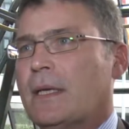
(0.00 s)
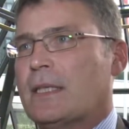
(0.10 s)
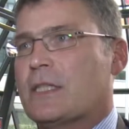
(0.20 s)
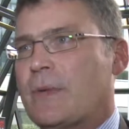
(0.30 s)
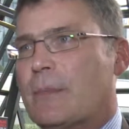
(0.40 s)

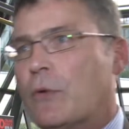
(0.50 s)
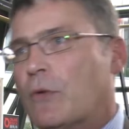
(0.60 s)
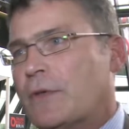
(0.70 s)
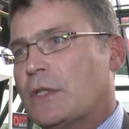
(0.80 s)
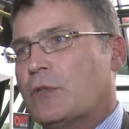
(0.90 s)
as we
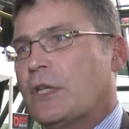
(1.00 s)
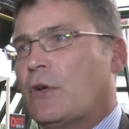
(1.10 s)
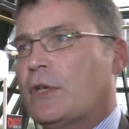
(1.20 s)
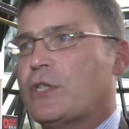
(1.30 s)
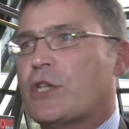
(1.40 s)
move into the
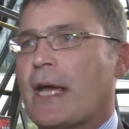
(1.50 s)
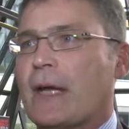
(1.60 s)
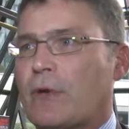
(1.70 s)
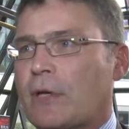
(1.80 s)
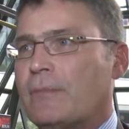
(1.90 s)
knowledge
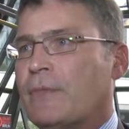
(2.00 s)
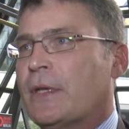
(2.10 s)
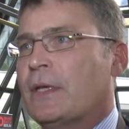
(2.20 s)
era,